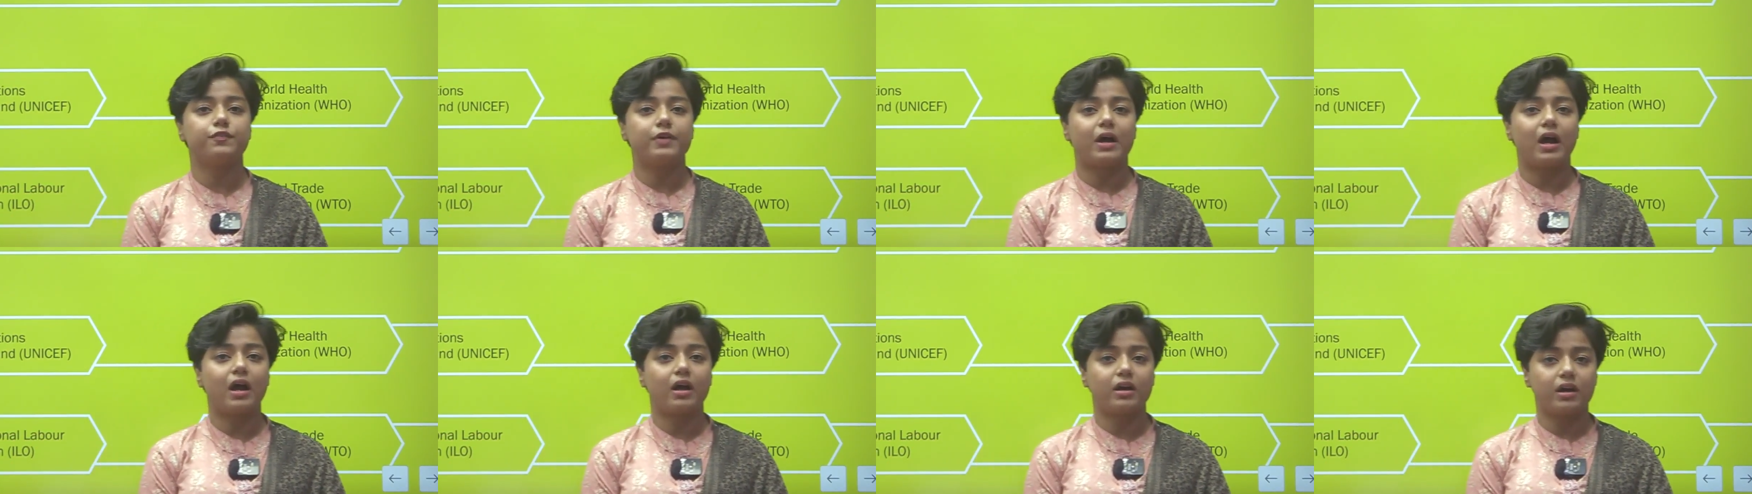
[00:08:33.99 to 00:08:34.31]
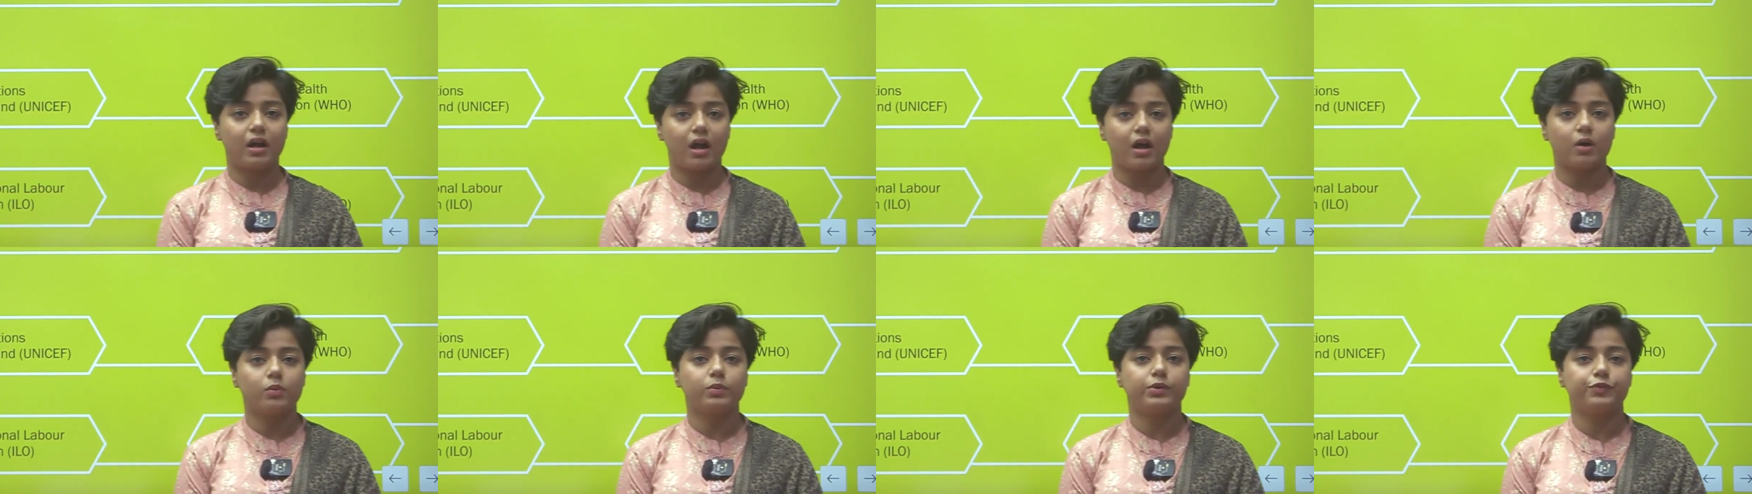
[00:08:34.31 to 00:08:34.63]

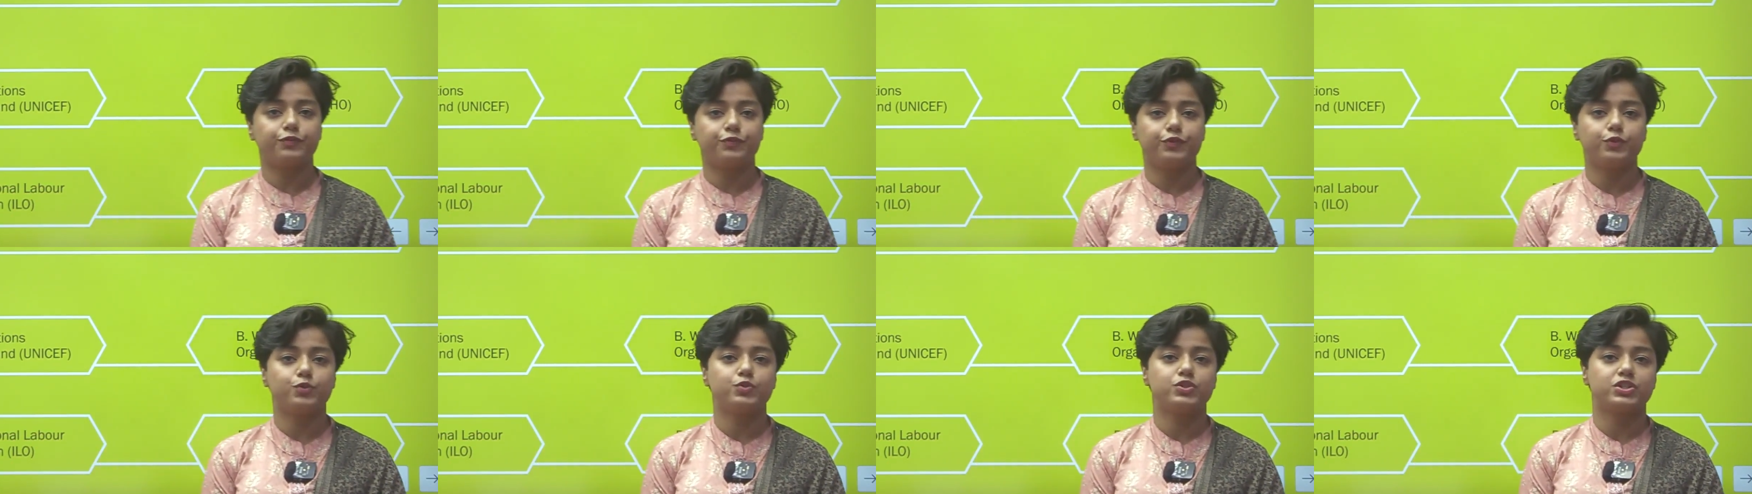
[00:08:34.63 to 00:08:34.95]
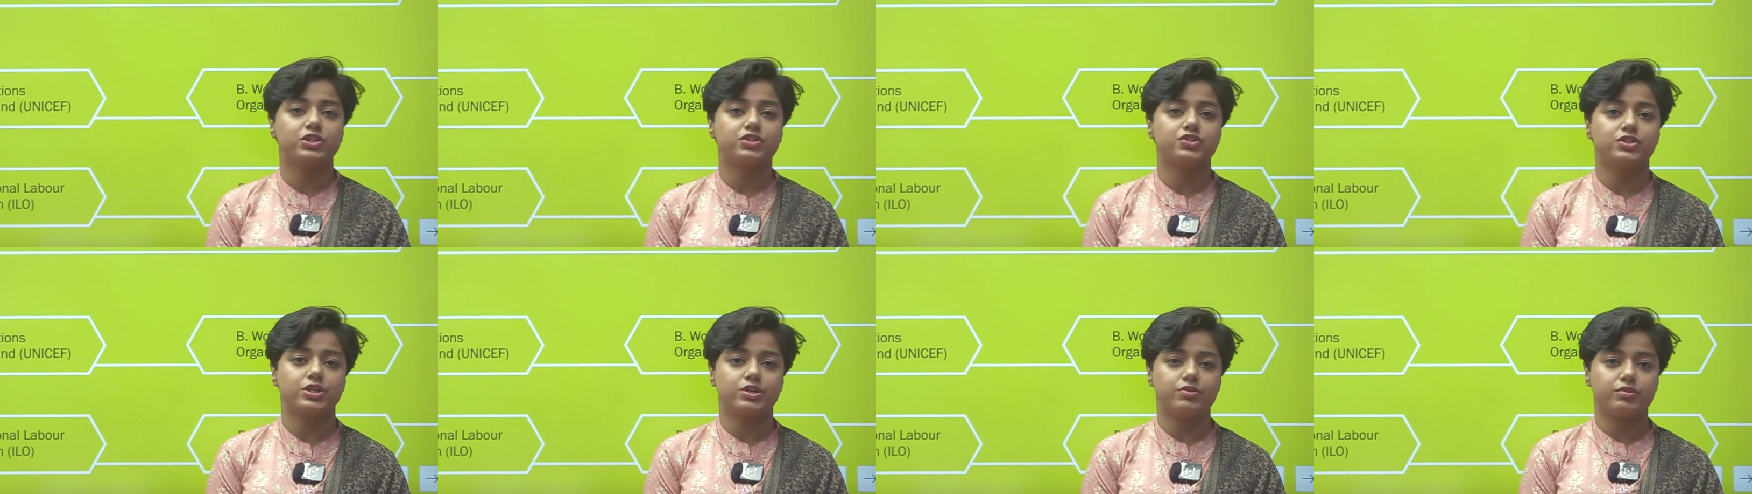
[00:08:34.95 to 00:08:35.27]
our
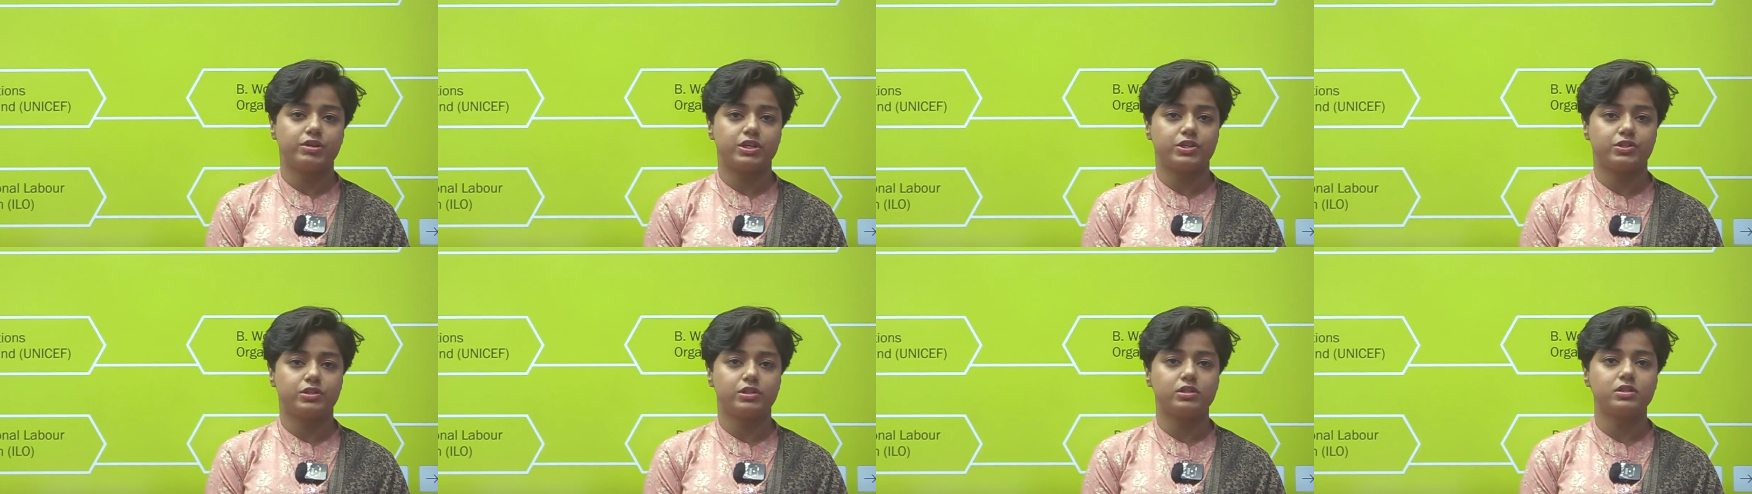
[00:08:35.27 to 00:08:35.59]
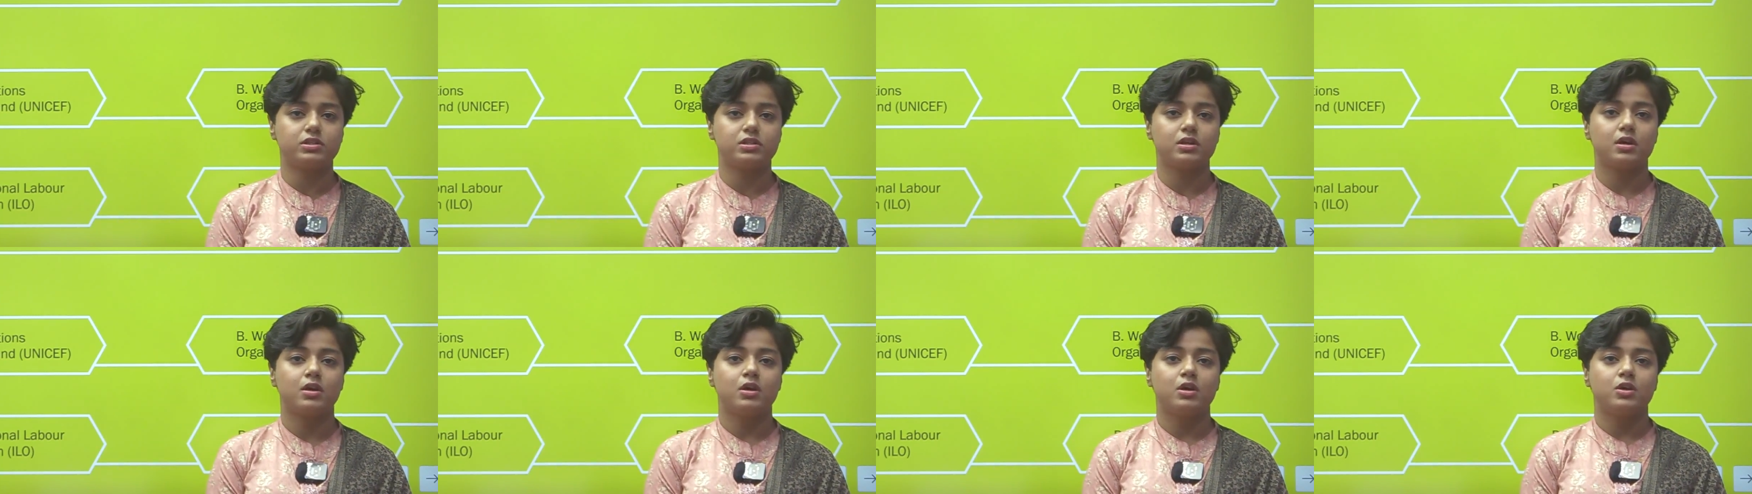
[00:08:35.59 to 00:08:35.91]
future
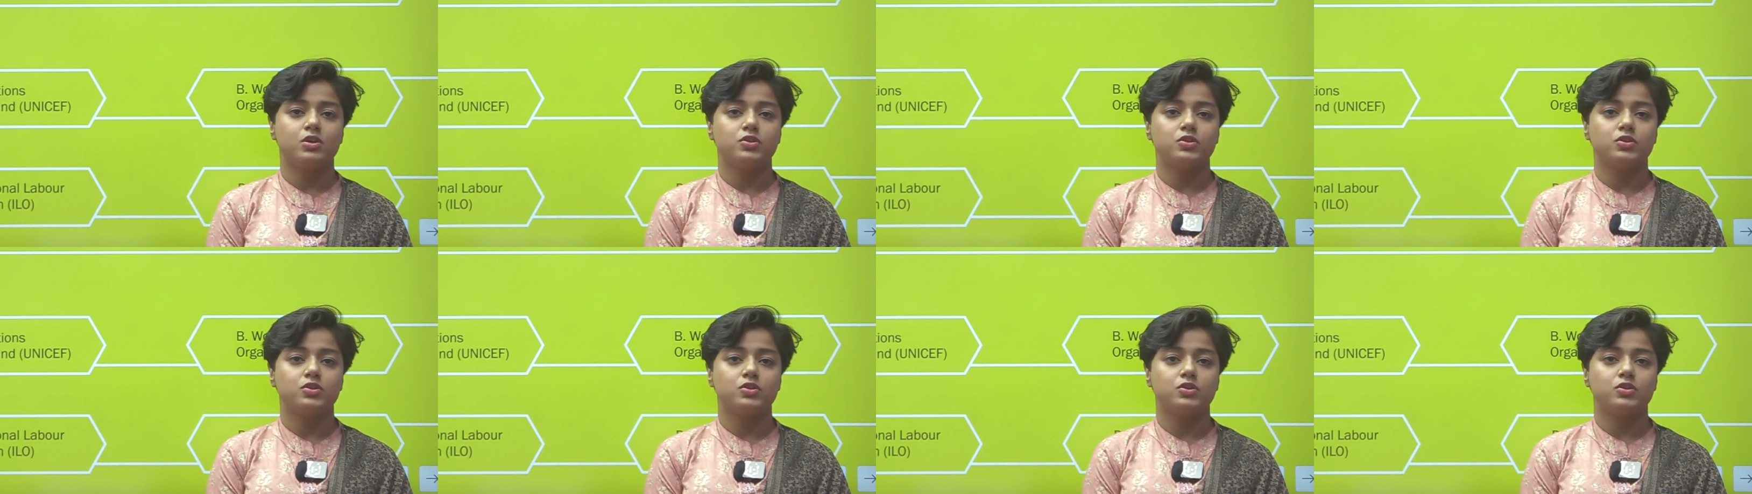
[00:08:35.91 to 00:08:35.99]
generations,